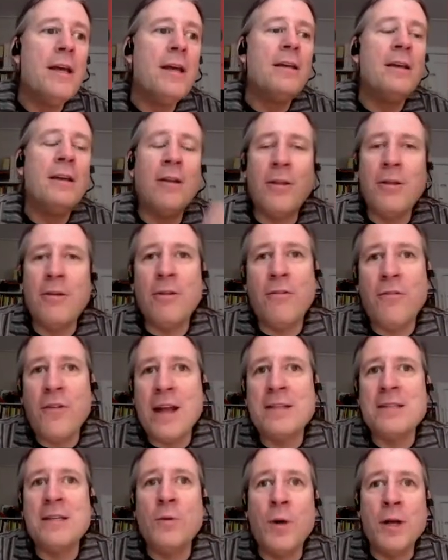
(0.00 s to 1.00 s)
you know, they're the
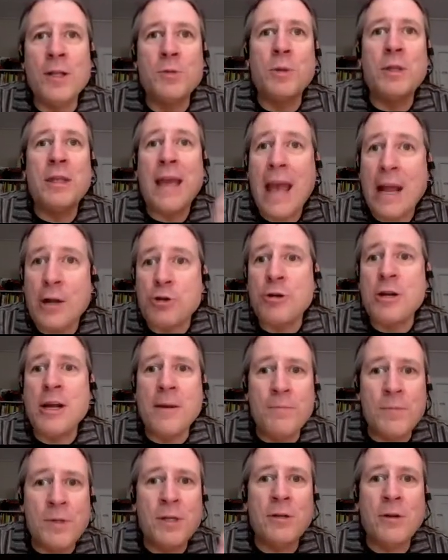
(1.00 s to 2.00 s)
fancy ones with the
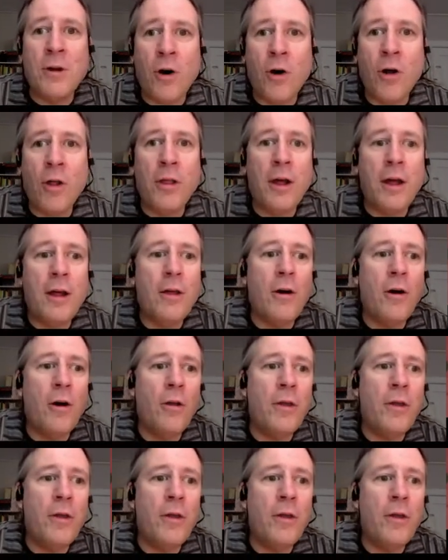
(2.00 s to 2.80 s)
atriums and all